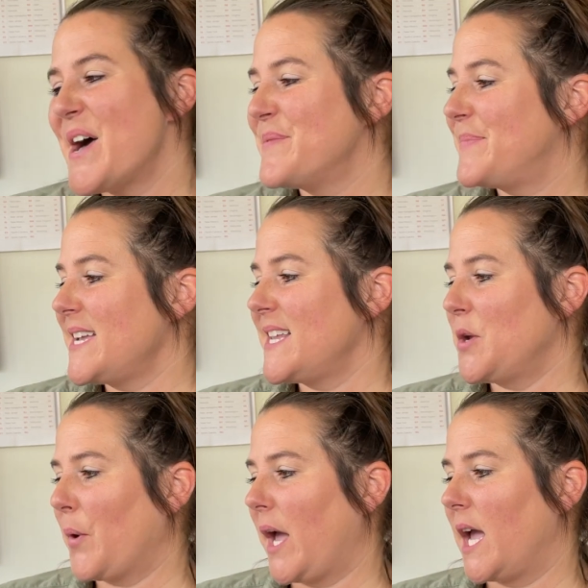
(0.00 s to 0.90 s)

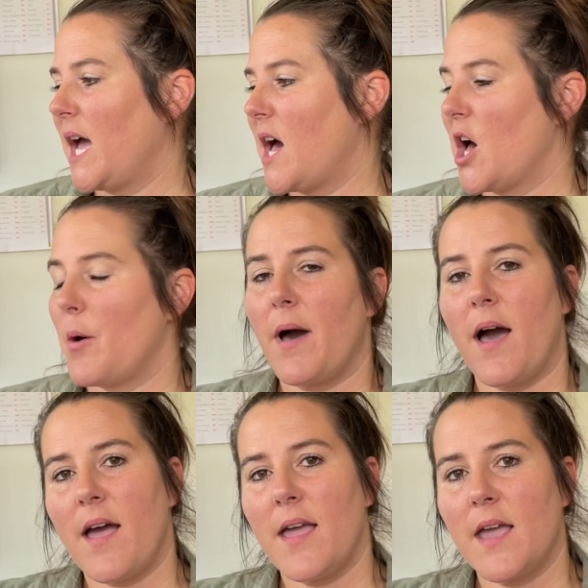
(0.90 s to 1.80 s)
anyway,
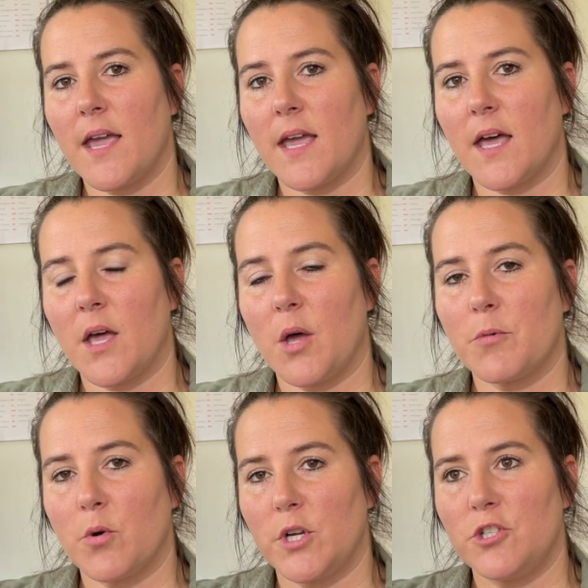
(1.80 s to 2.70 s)
I
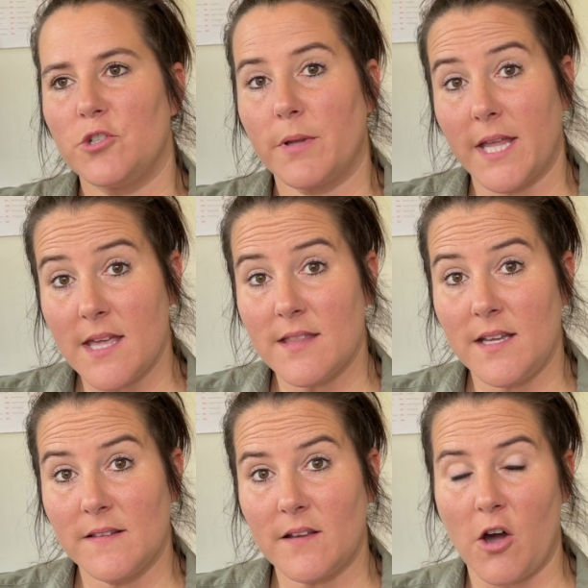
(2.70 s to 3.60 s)
am going to plant
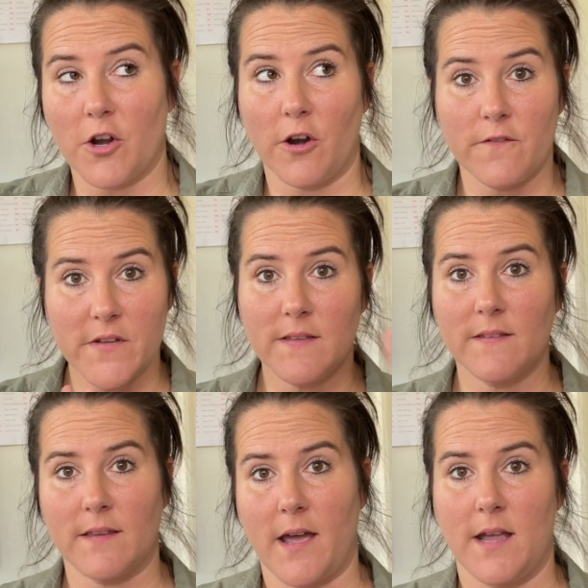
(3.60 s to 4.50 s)
these on our
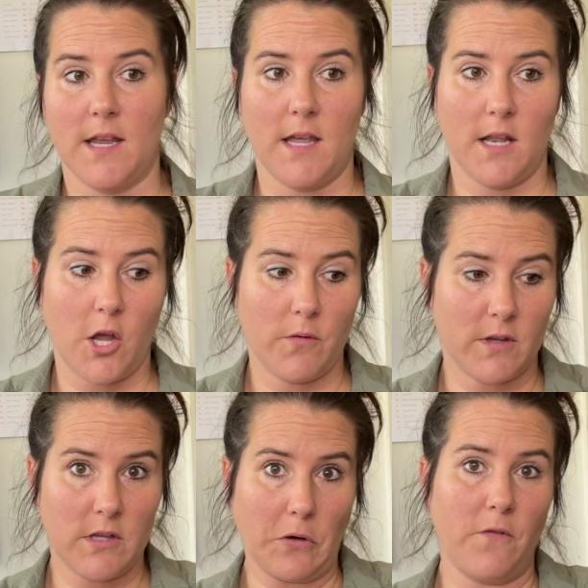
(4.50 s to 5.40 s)
fence line and
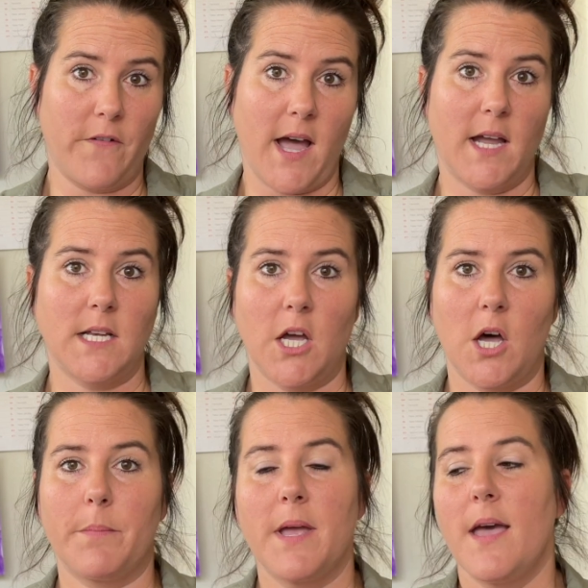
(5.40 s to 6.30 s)
hopefully they'll vine
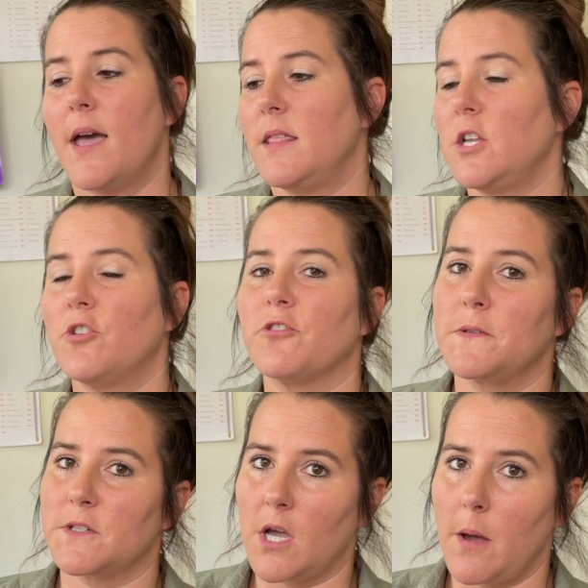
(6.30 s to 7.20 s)
up. And then you're
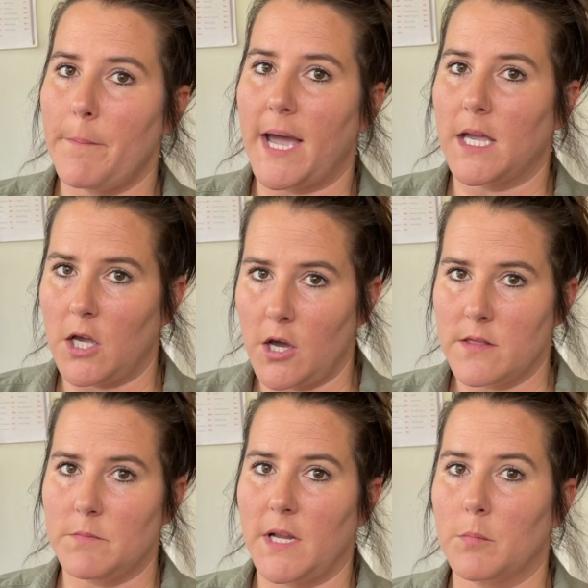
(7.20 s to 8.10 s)
supposed to come back and
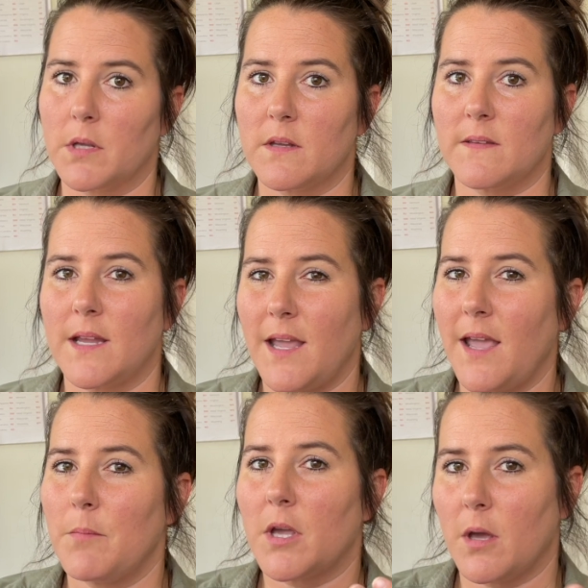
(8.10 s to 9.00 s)
cut them down because they
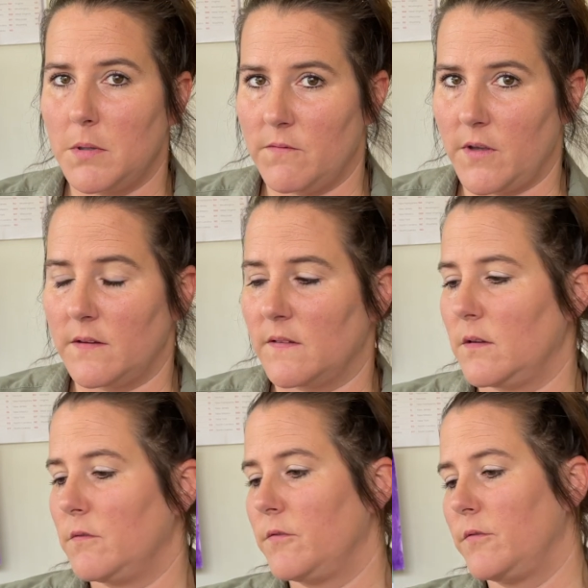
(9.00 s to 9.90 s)
can become invasive.